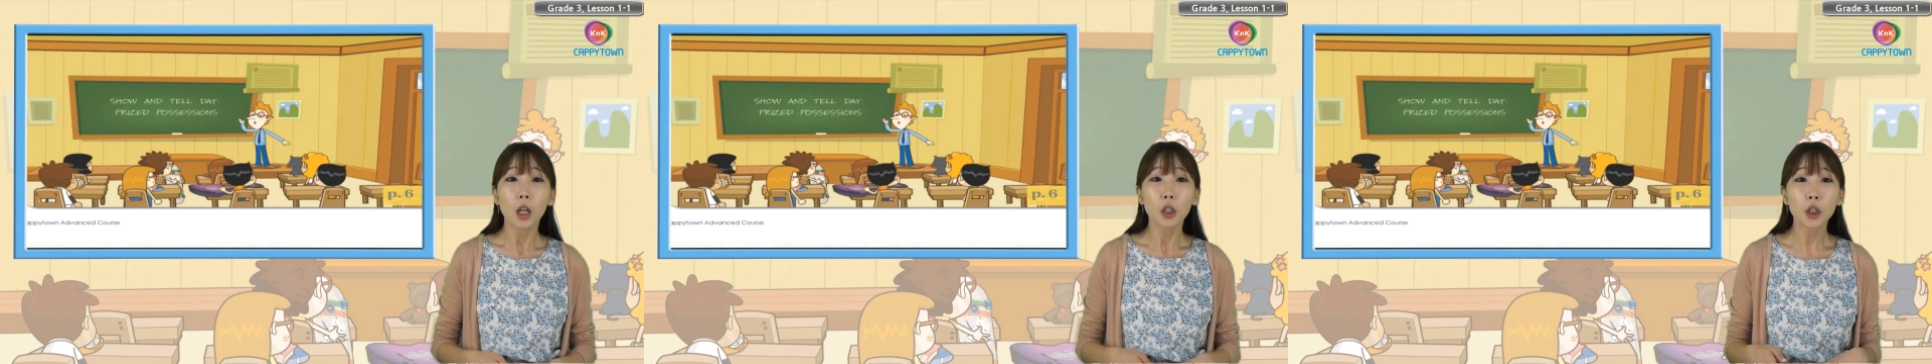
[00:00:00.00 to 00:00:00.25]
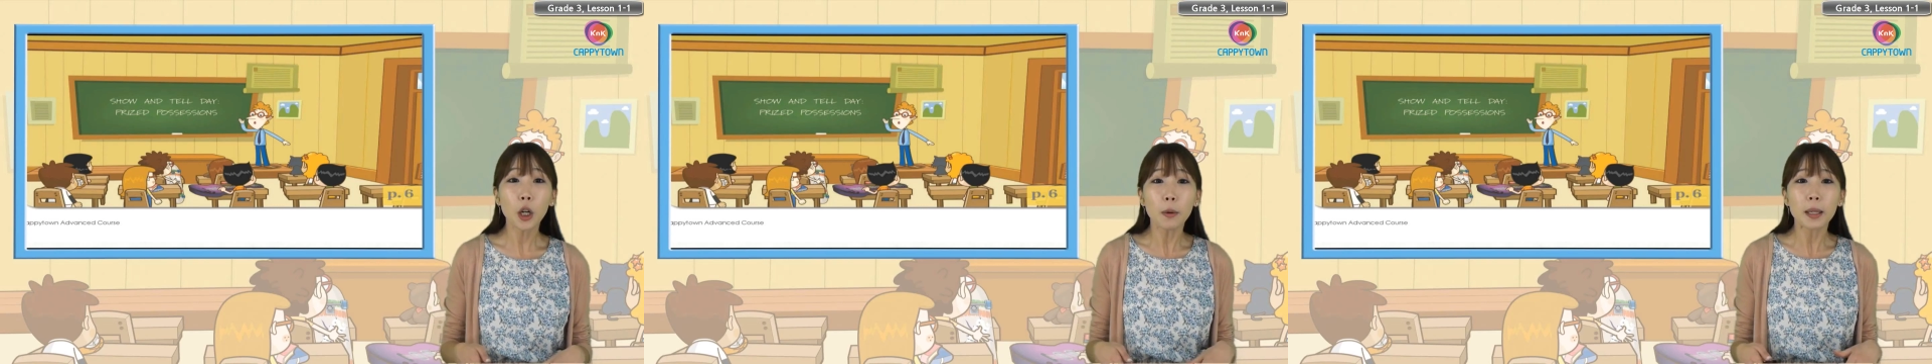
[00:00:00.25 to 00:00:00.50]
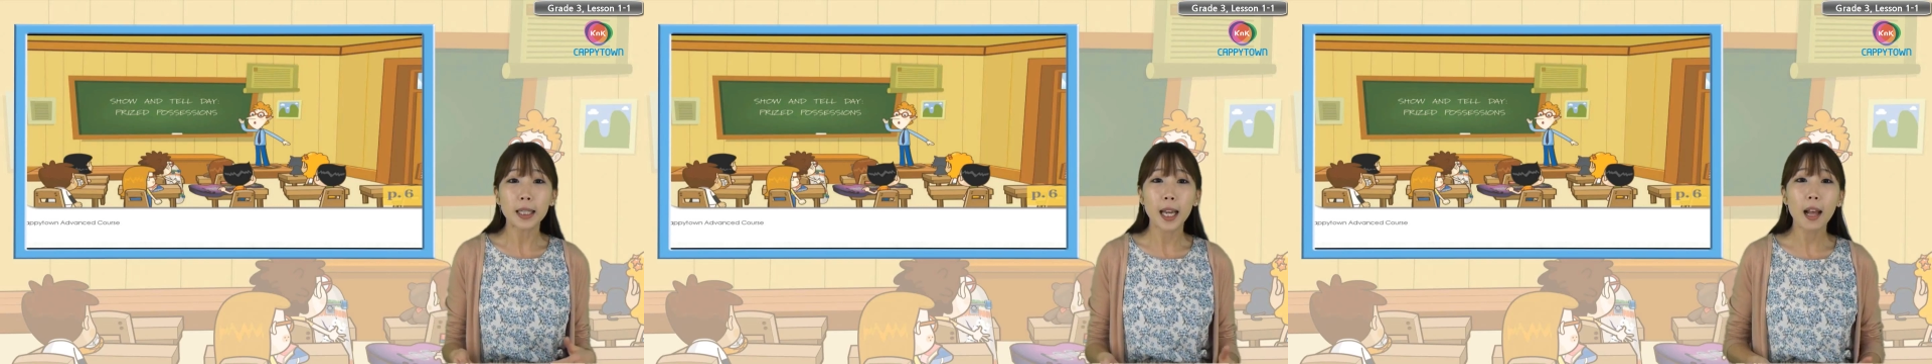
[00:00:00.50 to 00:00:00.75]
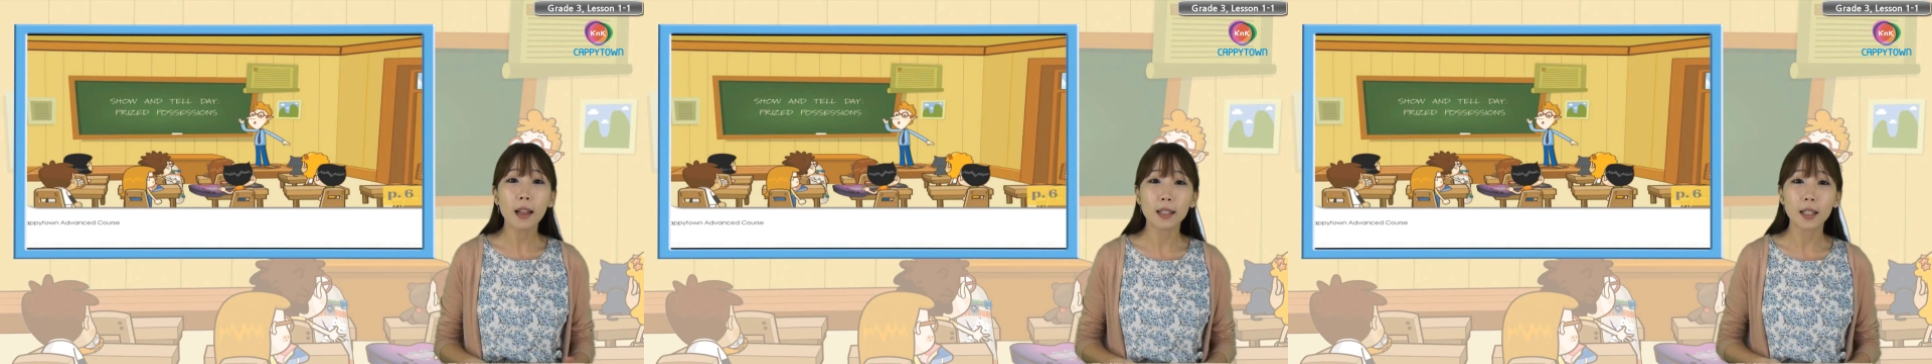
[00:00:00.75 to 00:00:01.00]
Show and
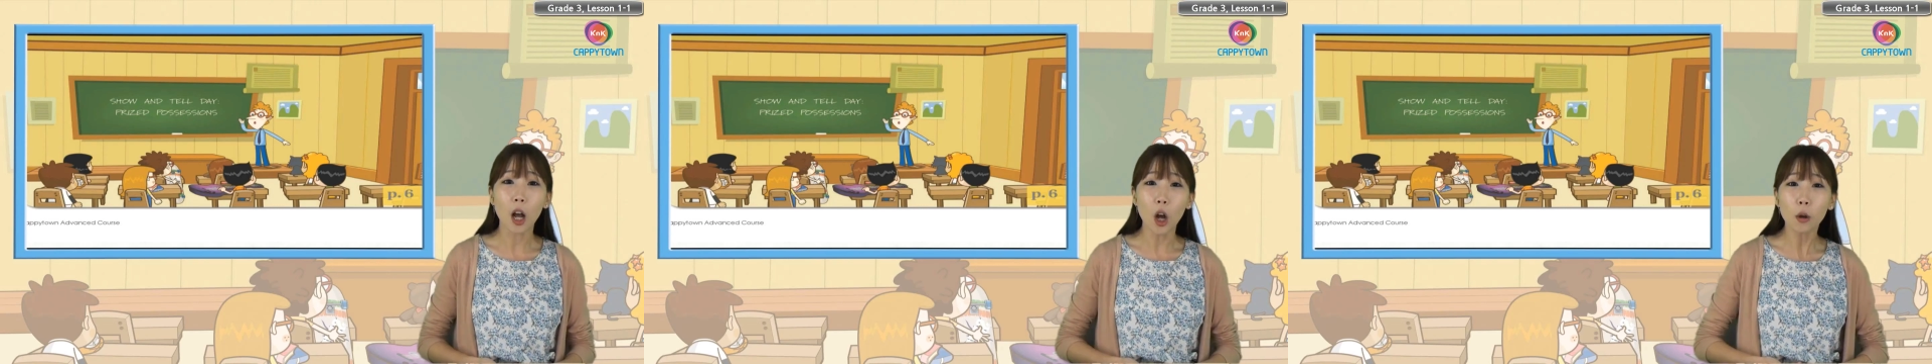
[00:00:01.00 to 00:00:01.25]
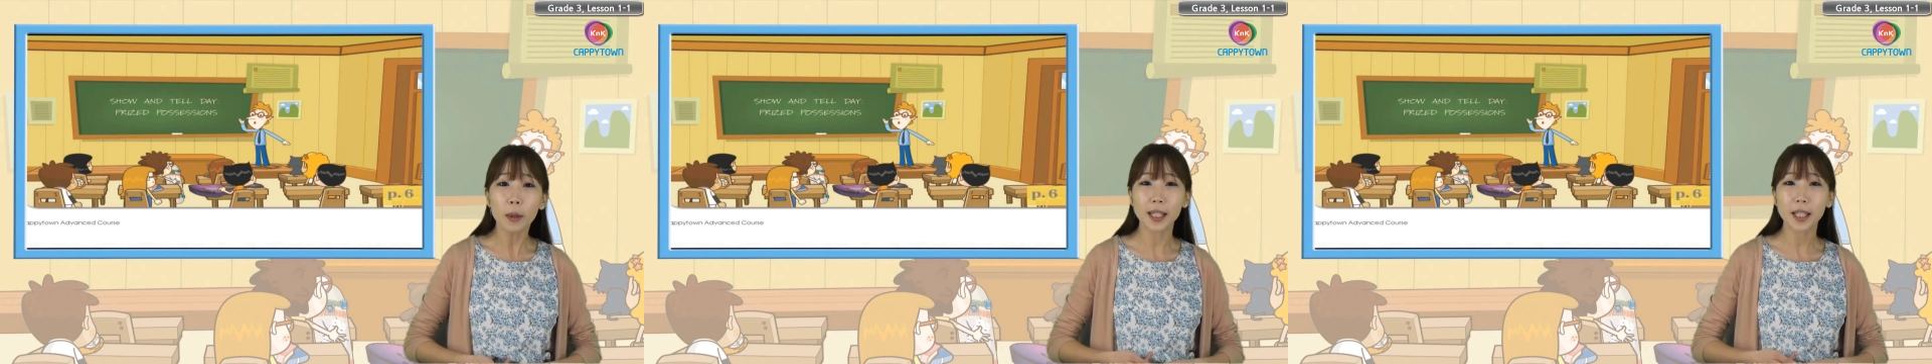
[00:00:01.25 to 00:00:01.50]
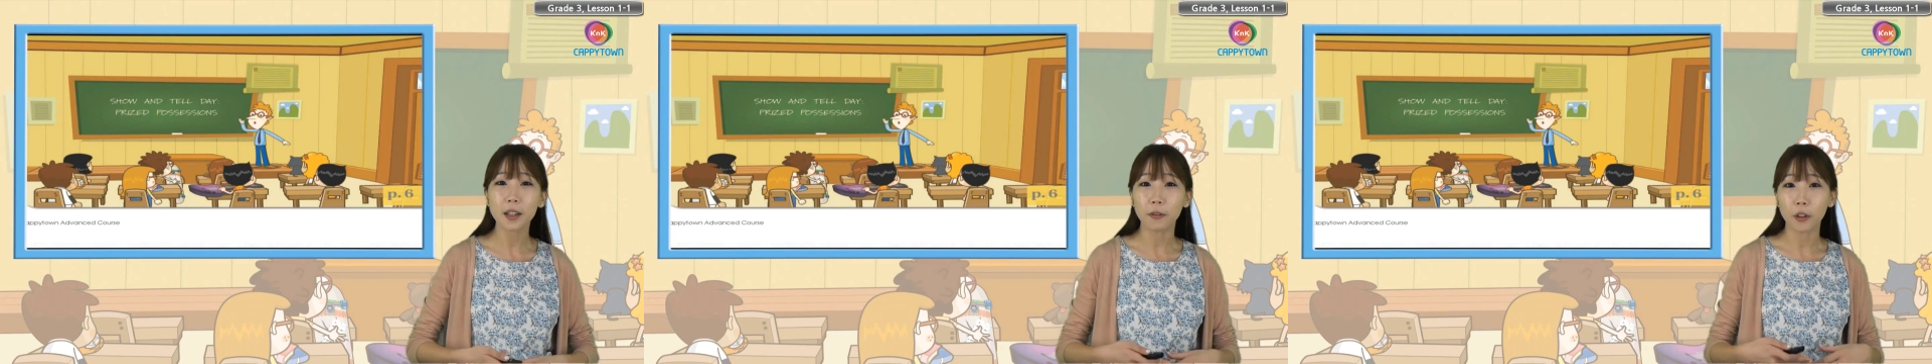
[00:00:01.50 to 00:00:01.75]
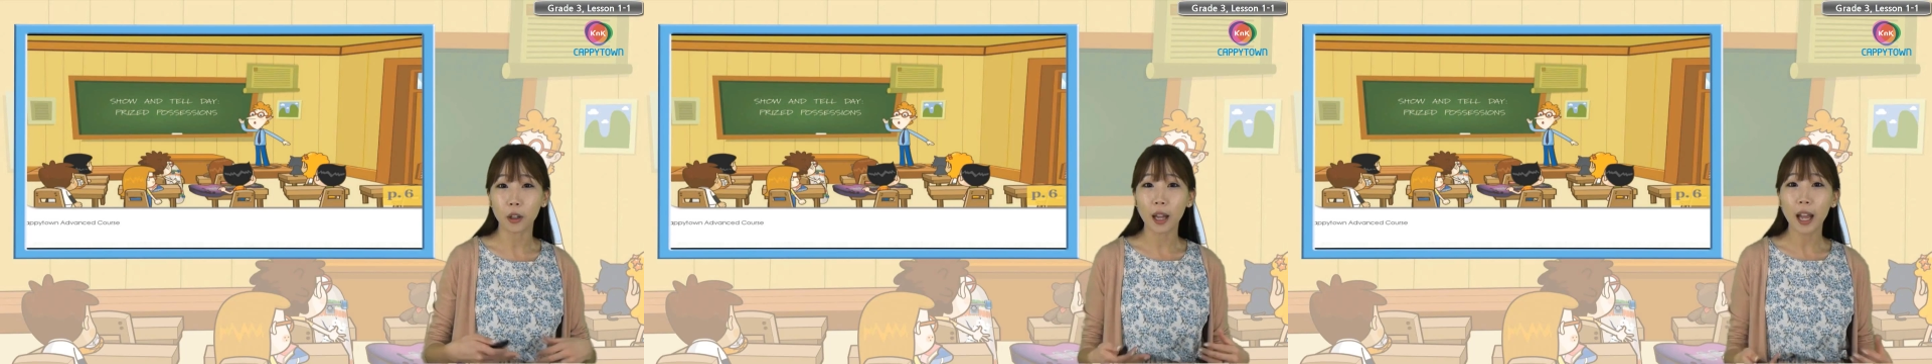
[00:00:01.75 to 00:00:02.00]
tell is always good for a